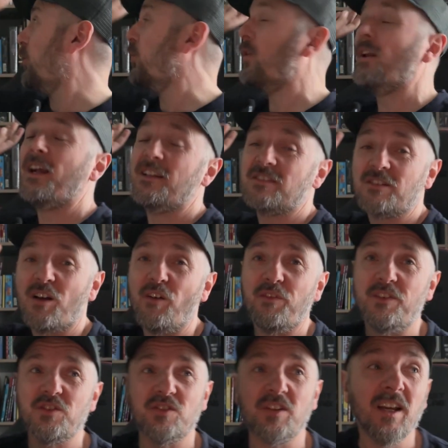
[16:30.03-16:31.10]
All of that stuff
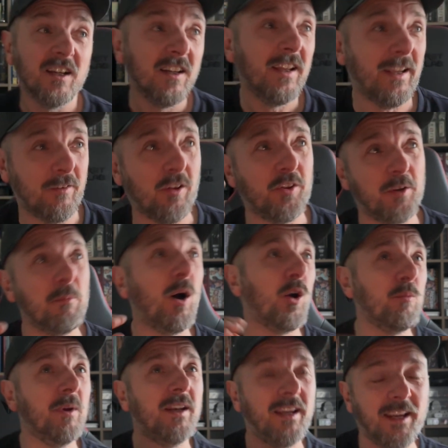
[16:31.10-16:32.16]
is just, at the
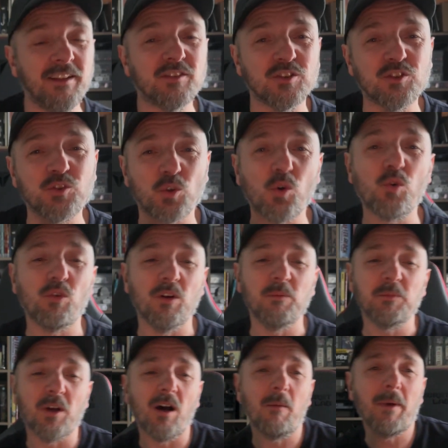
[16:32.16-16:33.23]
moment, it's a storeroom
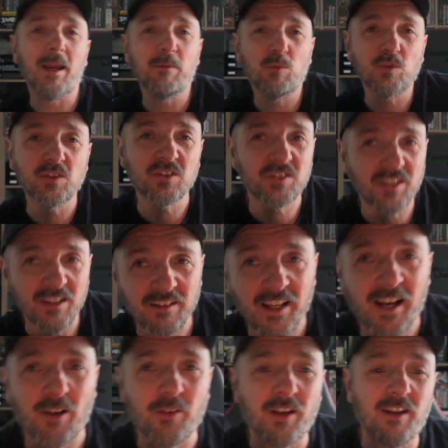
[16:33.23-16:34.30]
that I'm able to sit
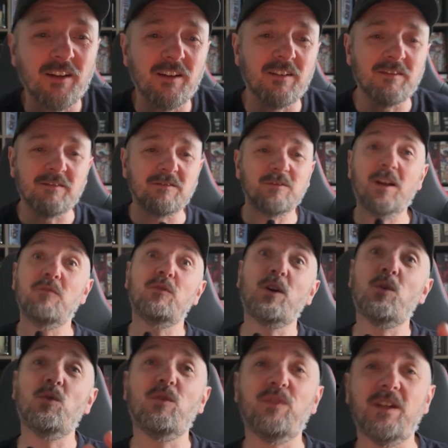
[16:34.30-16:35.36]
down in and
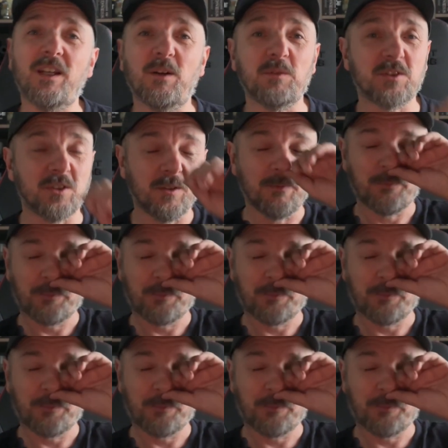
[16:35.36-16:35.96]
record a video or two.